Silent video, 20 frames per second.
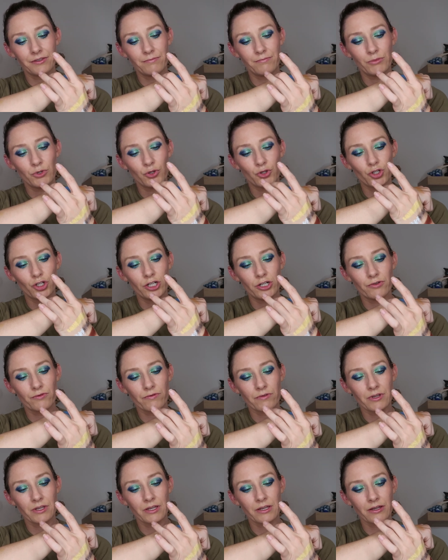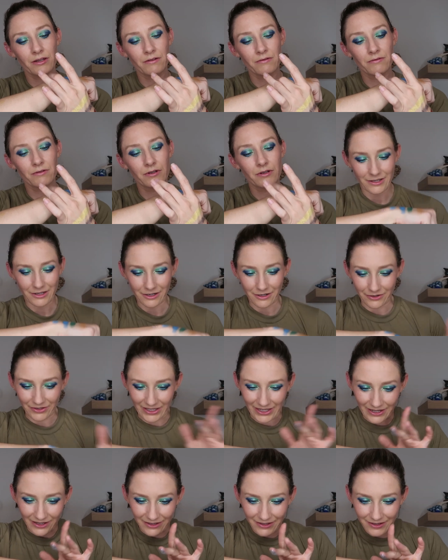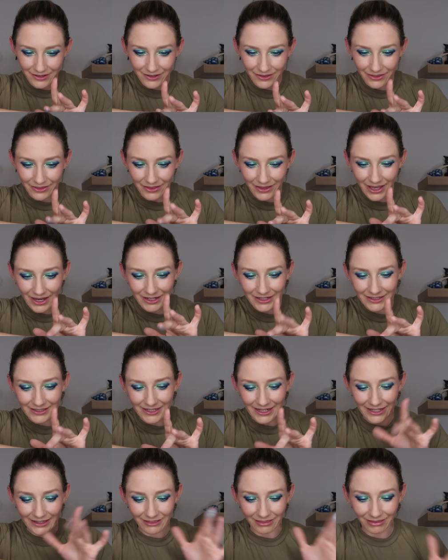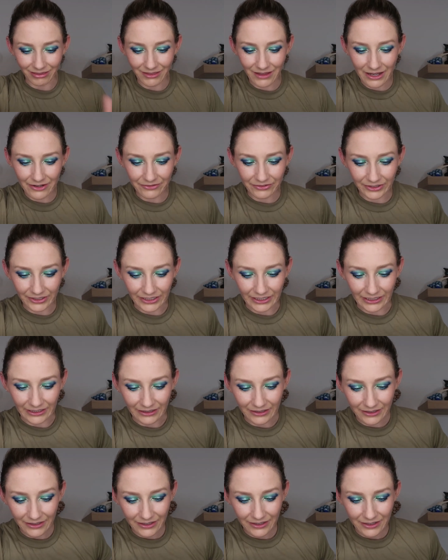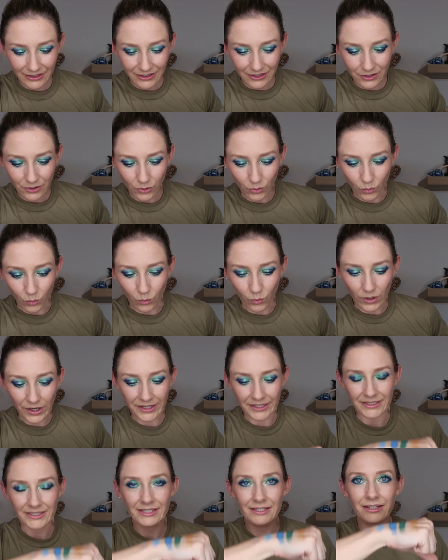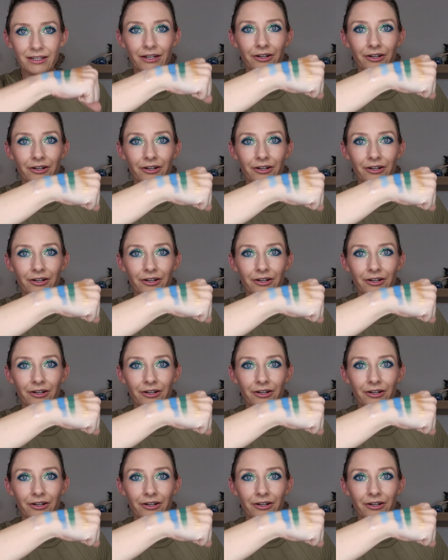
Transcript: new it around. Oh yeah, that is a lovely white